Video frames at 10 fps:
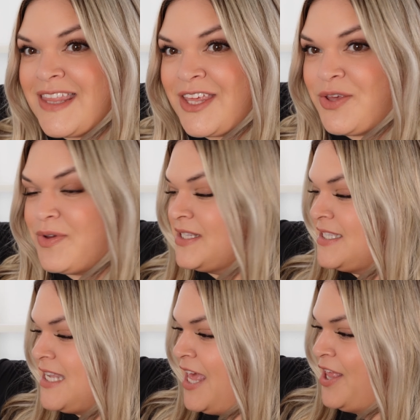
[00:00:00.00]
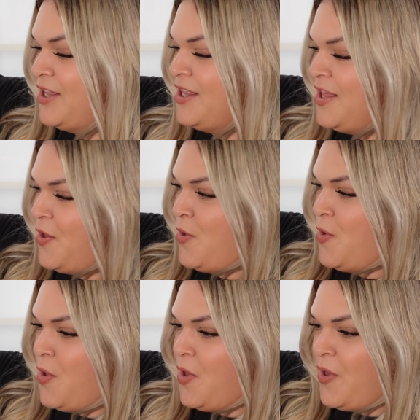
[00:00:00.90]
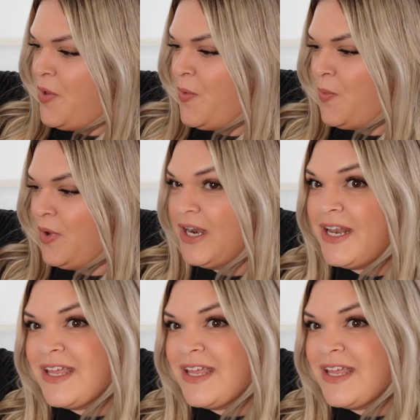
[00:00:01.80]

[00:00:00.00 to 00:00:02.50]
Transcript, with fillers: think you can tell what it